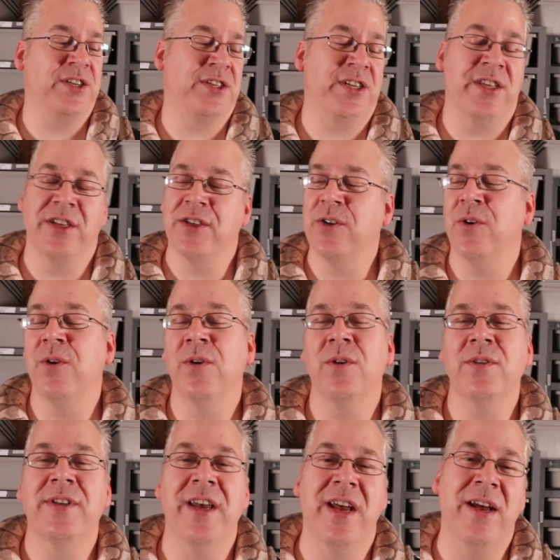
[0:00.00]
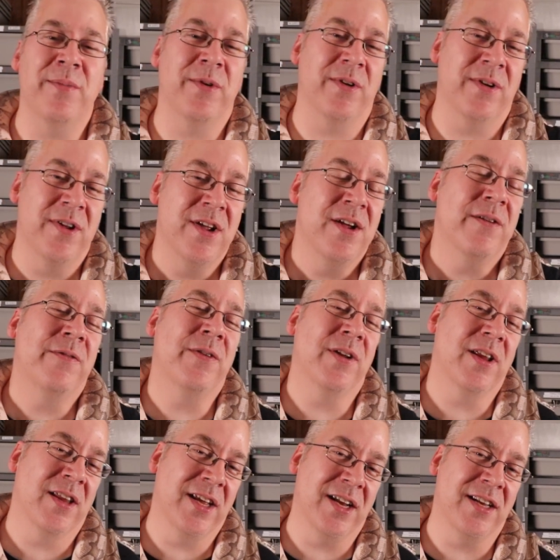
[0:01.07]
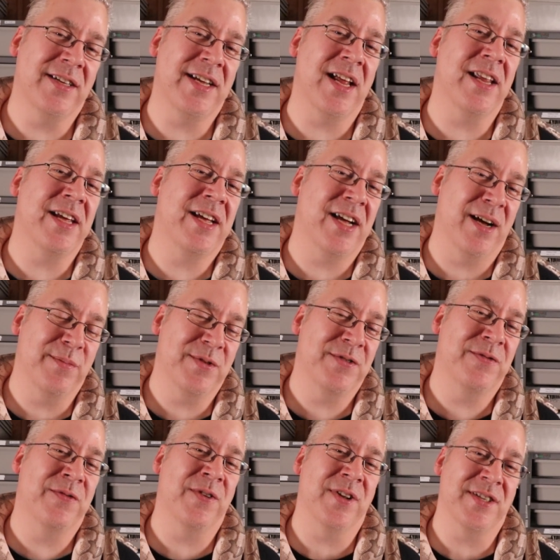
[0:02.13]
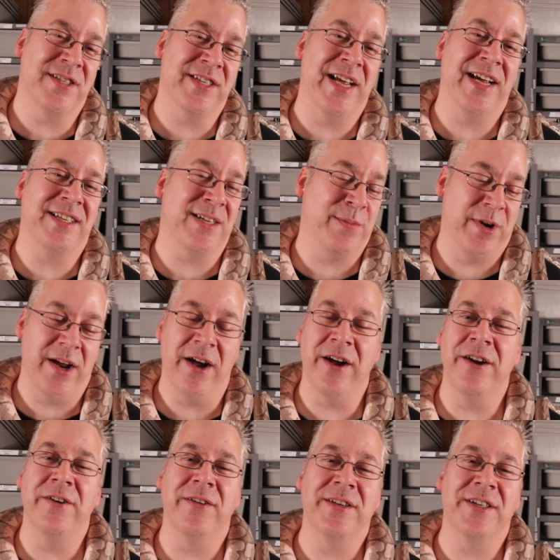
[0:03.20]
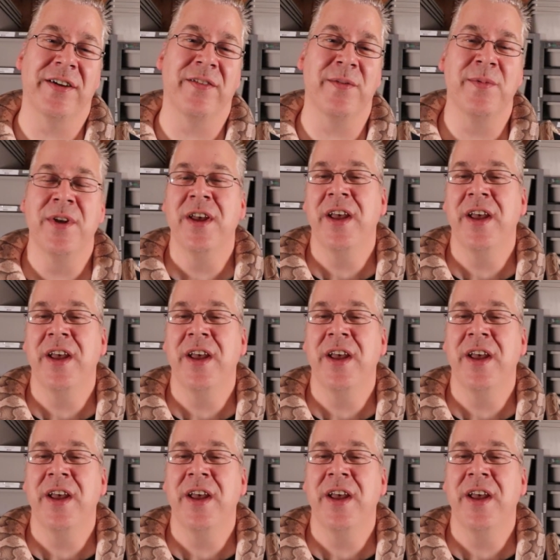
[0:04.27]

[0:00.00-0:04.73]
you see this whole table full of little deli cups full of snakes. I mean, hundreds of them.